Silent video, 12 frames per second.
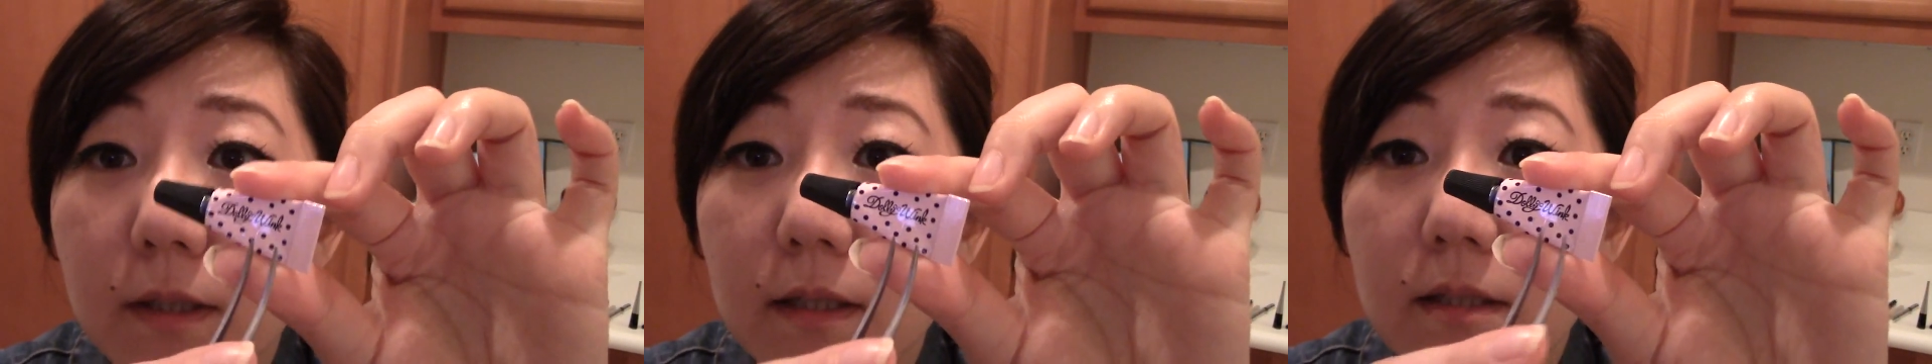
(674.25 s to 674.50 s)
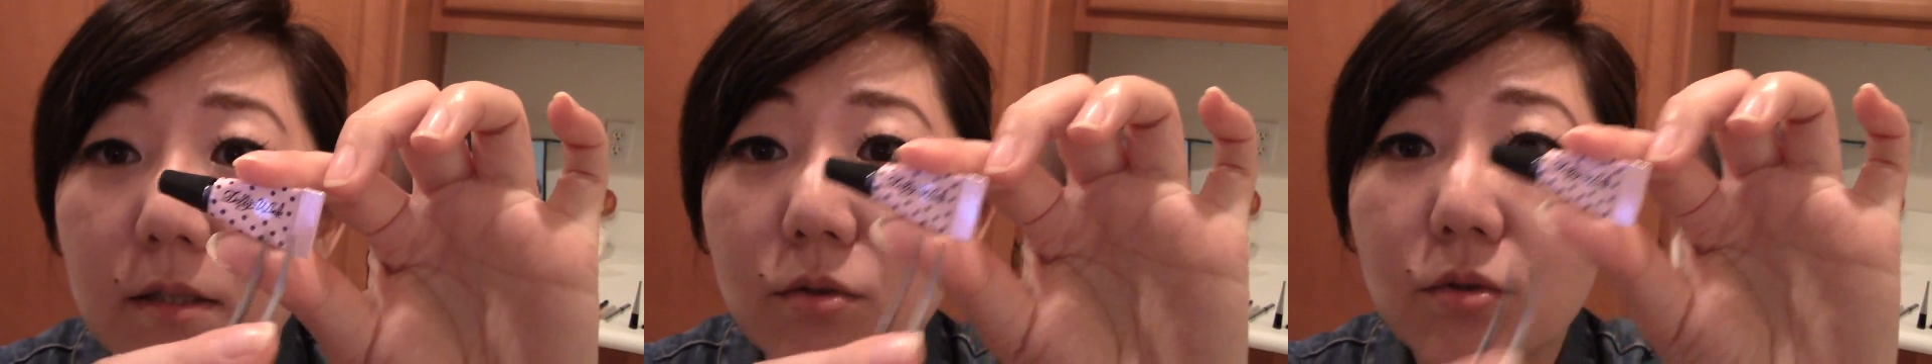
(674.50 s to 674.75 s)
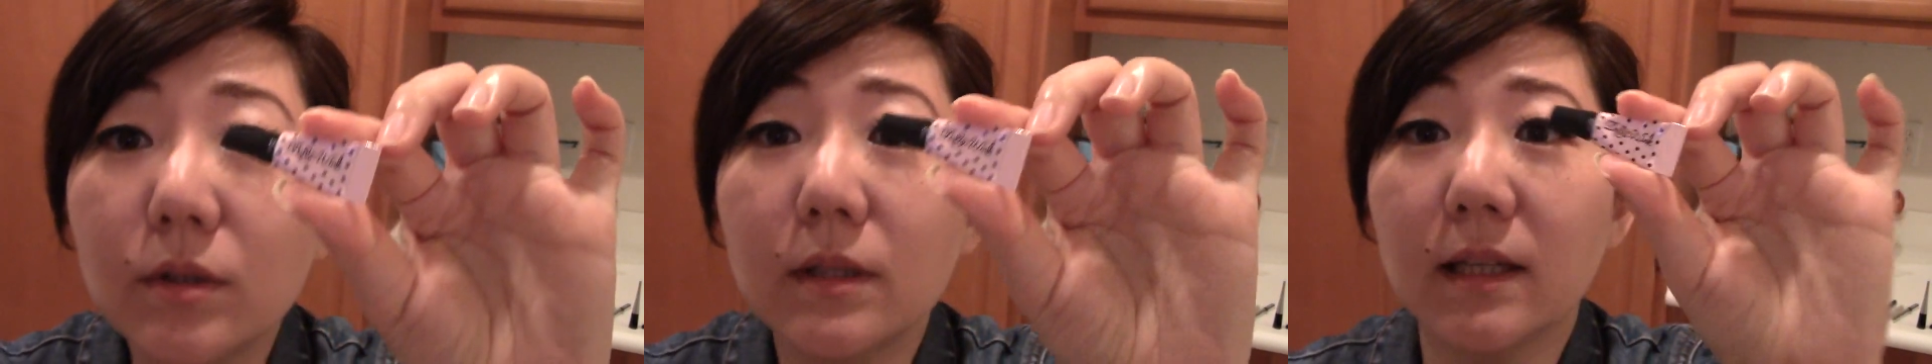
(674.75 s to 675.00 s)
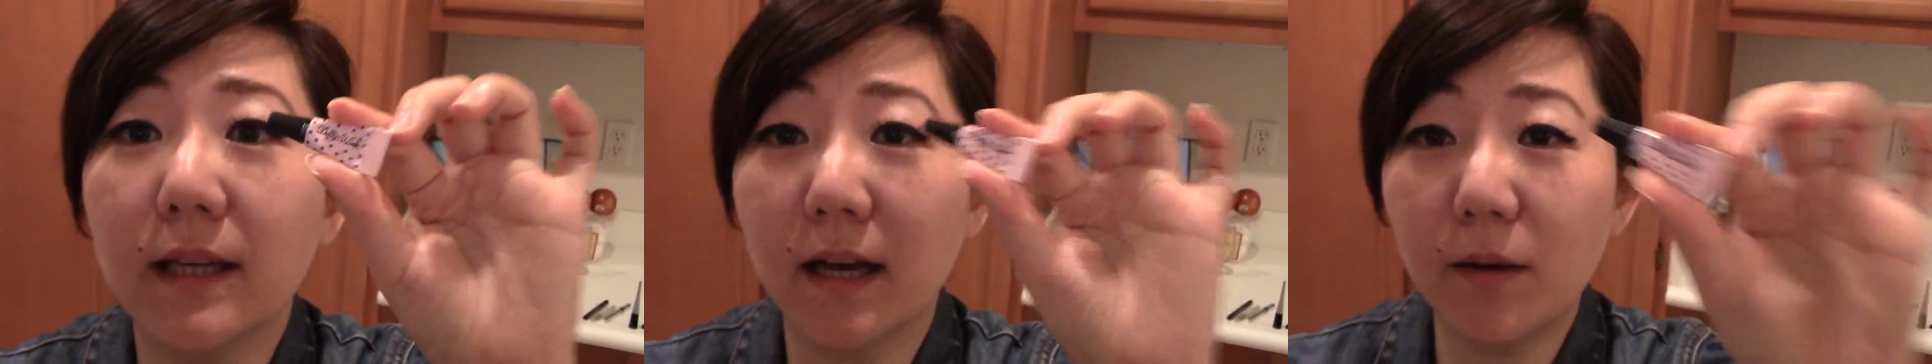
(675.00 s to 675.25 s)
because usually
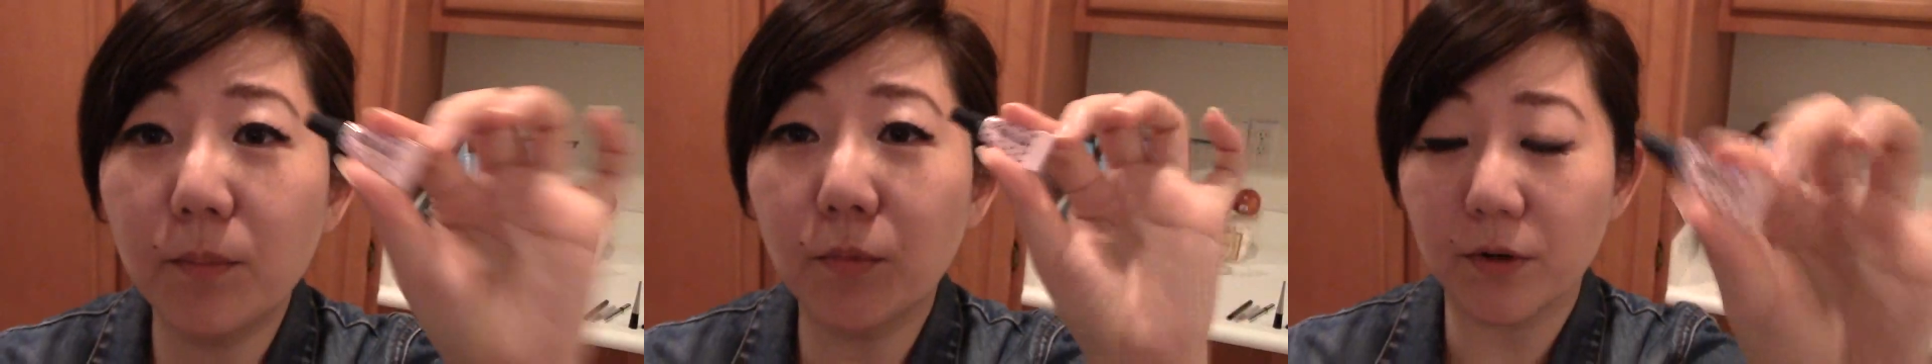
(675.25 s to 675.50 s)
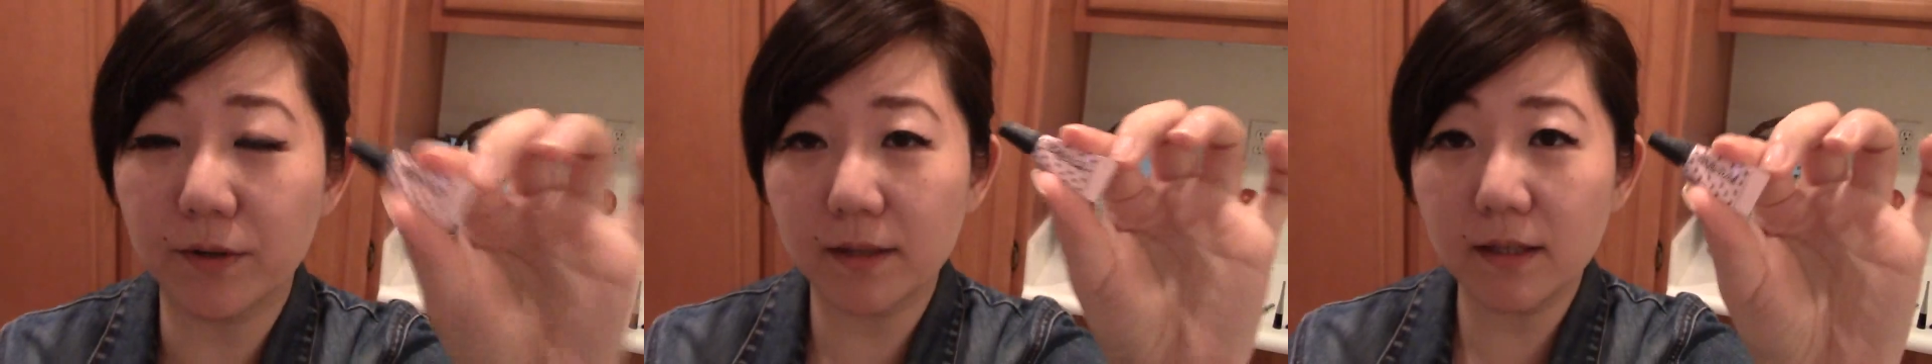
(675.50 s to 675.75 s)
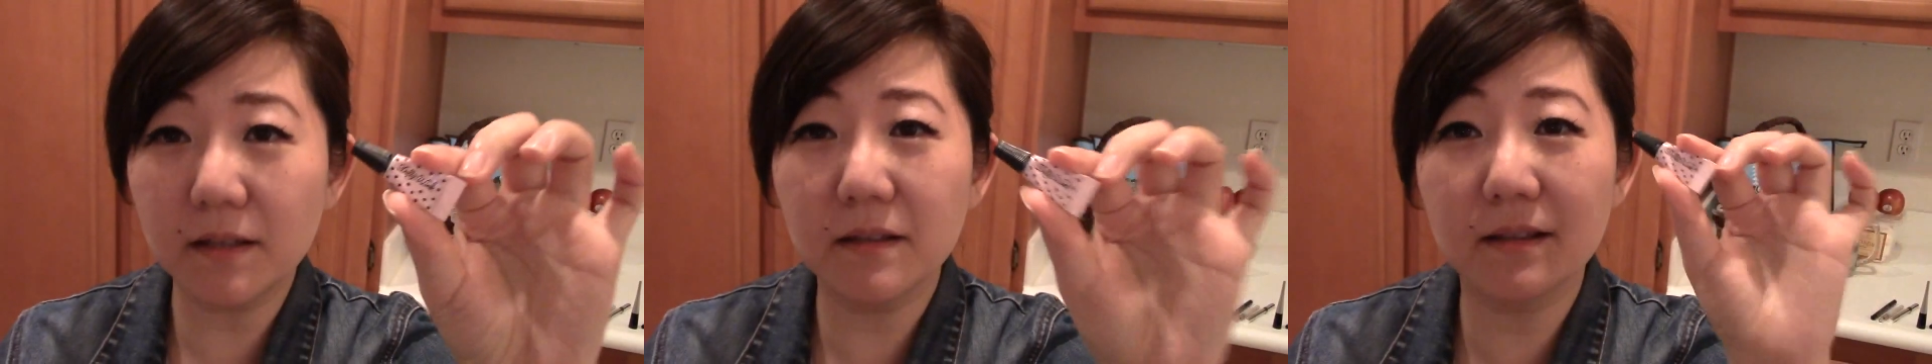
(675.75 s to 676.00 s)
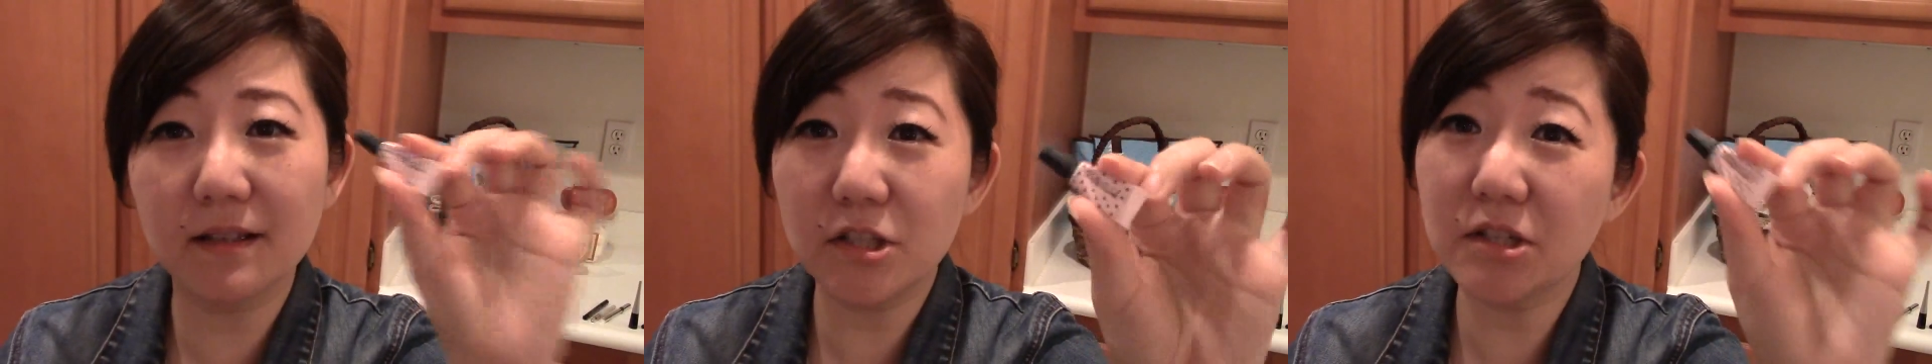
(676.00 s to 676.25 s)
they come with it
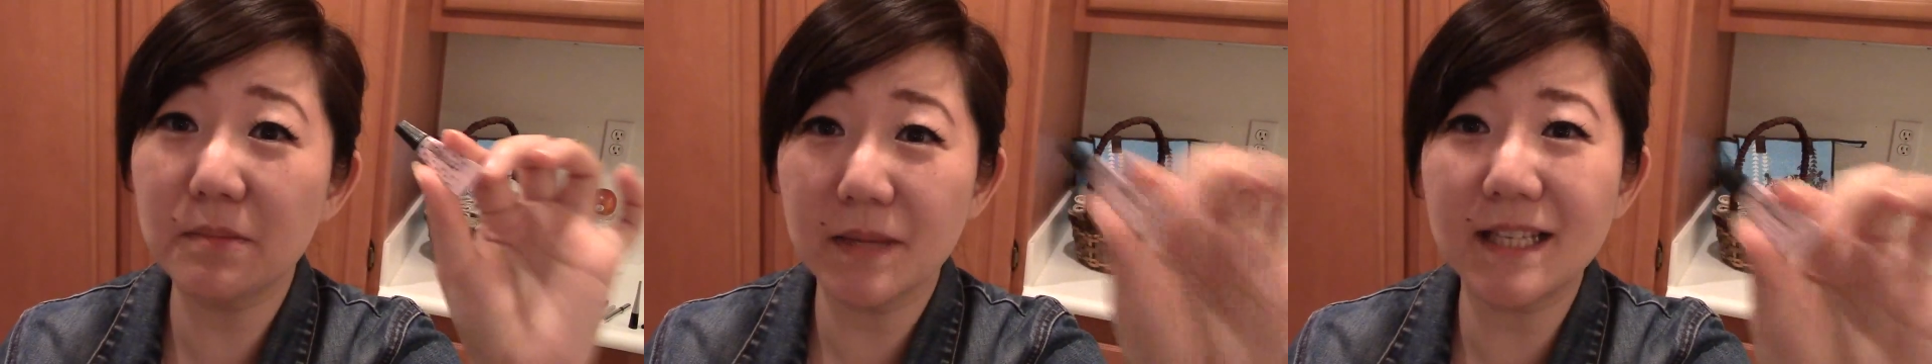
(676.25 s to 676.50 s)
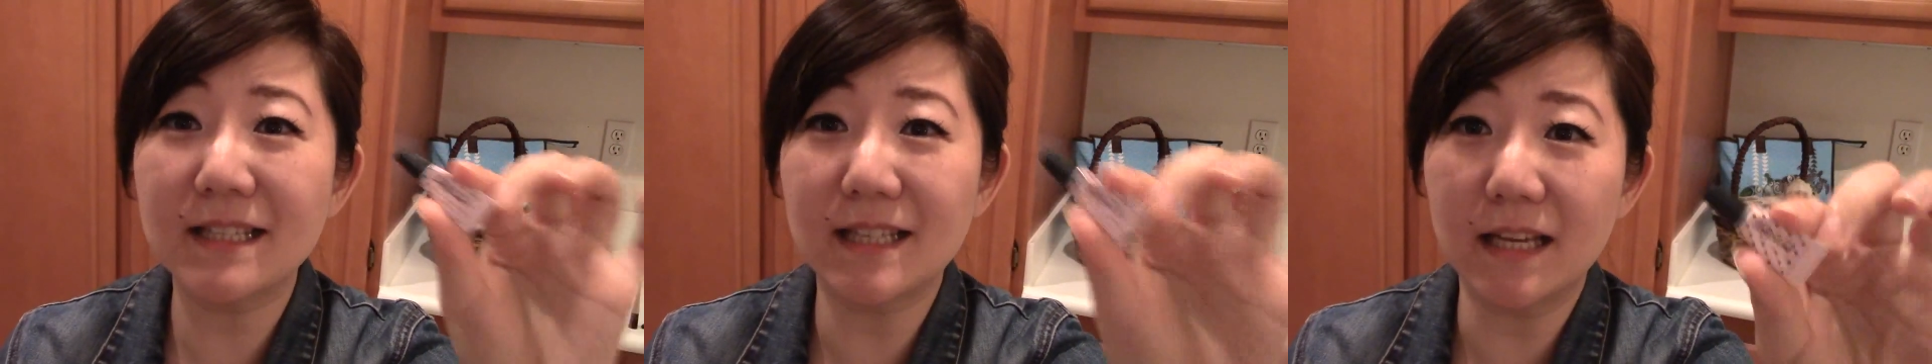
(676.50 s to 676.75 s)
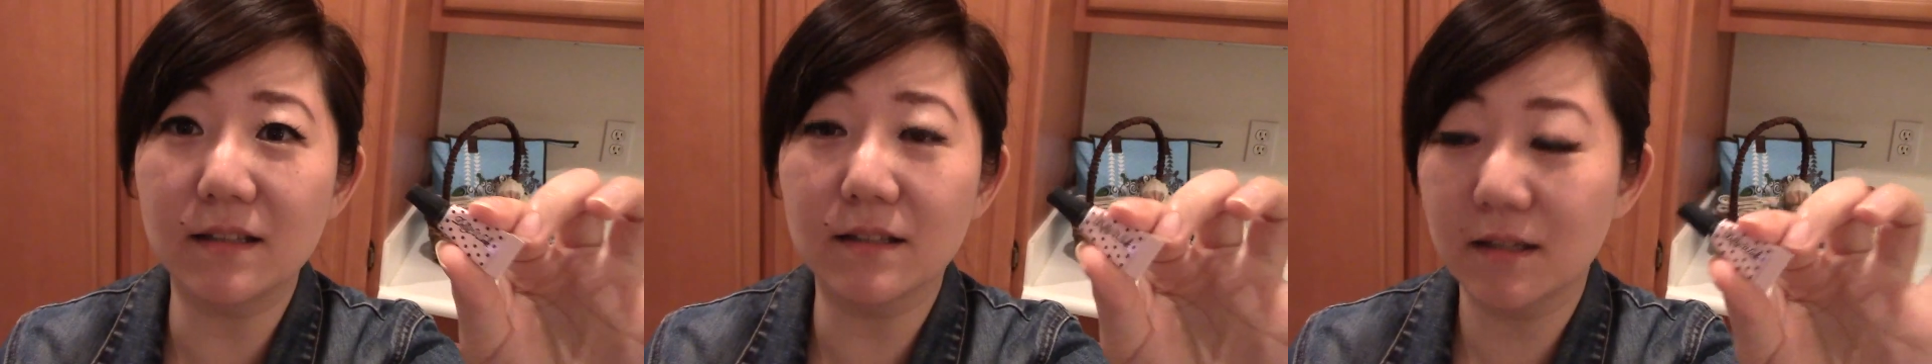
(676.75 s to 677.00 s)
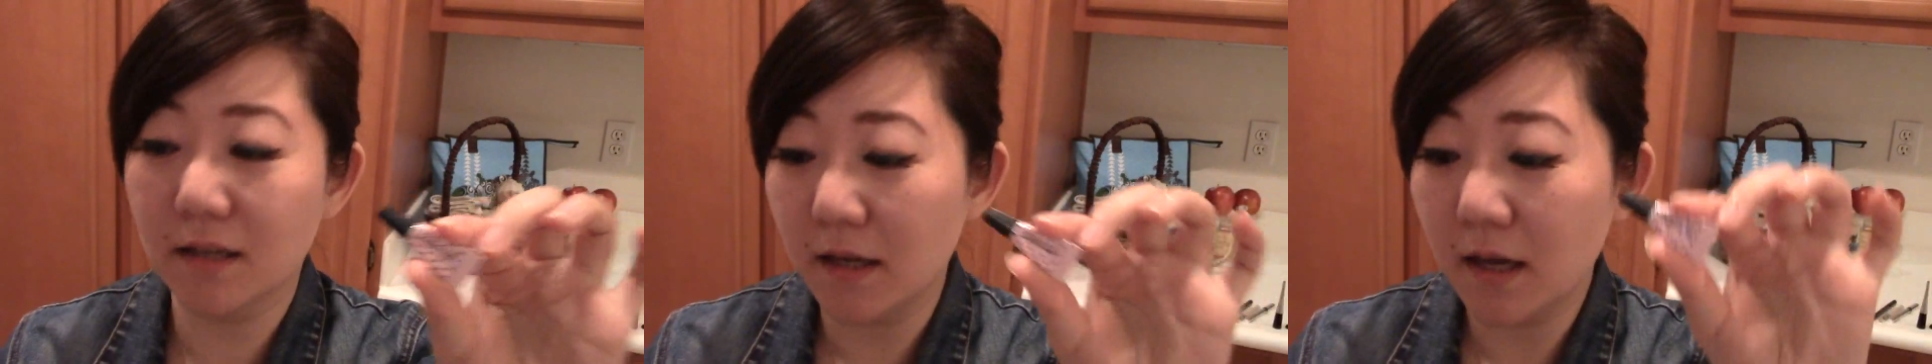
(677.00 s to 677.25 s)
and it just makes sense.